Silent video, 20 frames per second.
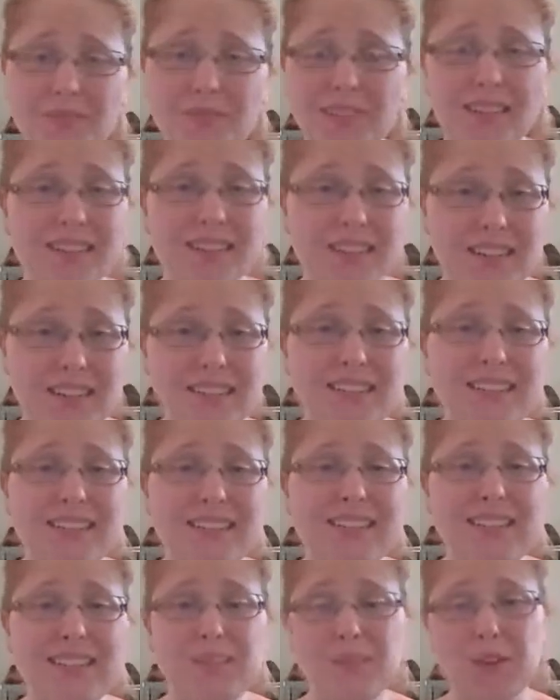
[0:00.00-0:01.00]

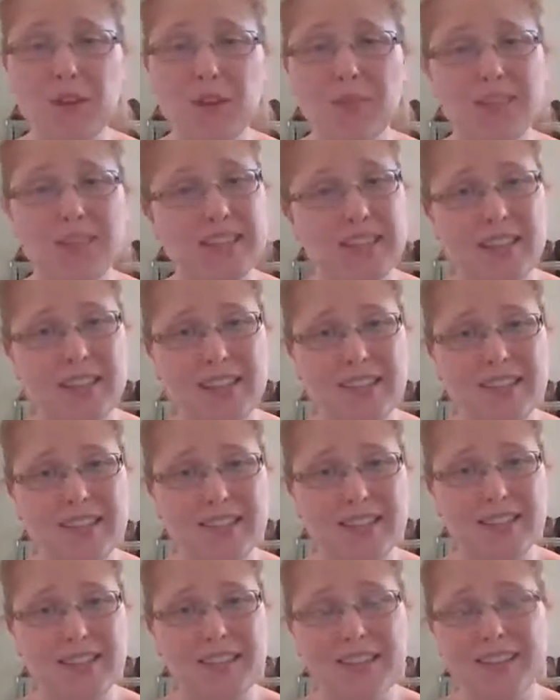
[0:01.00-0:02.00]
citizens living overseas.
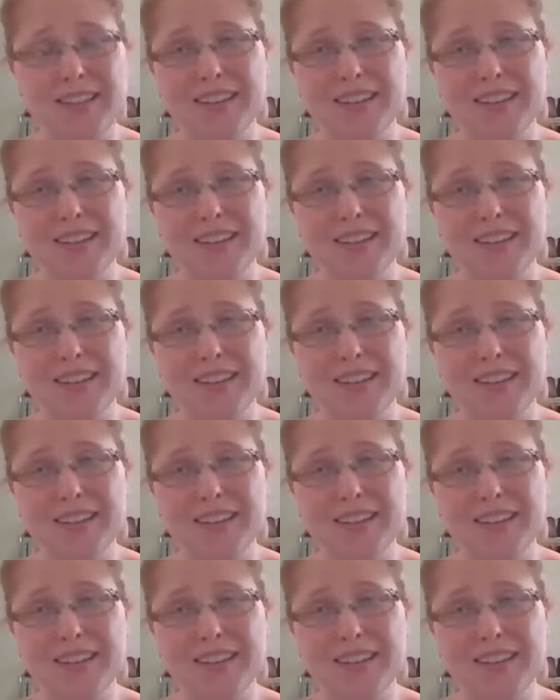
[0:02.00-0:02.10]
So